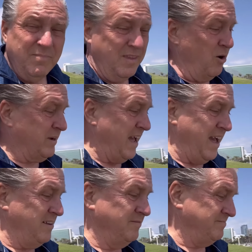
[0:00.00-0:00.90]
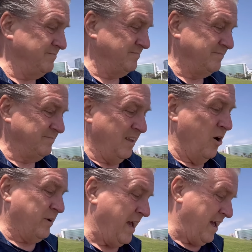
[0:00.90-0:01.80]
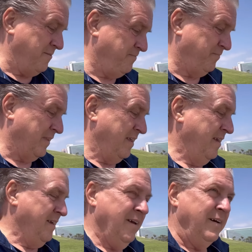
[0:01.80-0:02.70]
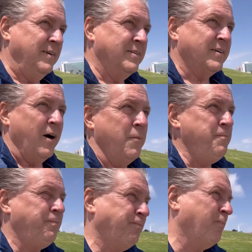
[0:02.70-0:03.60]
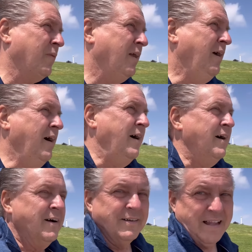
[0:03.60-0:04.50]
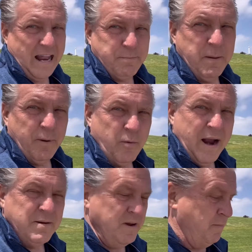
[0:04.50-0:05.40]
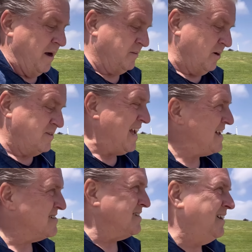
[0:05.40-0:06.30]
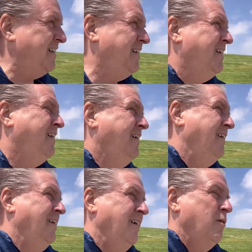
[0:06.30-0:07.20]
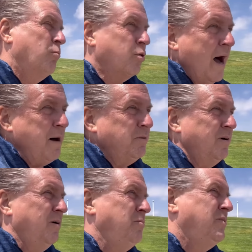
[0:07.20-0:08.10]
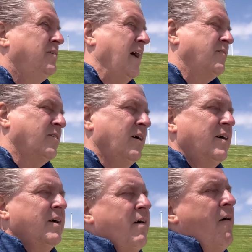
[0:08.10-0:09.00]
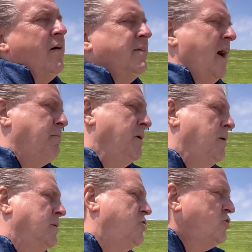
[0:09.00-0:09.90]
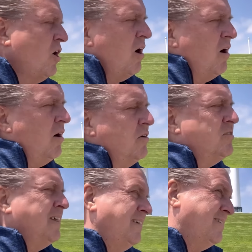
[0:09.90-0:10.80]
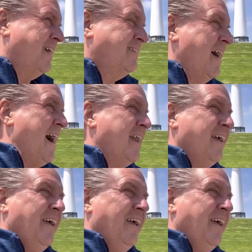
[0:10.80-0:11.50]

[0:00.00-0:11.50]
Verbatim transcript: Okay, okay. So a lot of people are writing me about their Tesla problems, Tesla not being able to charge, things like that.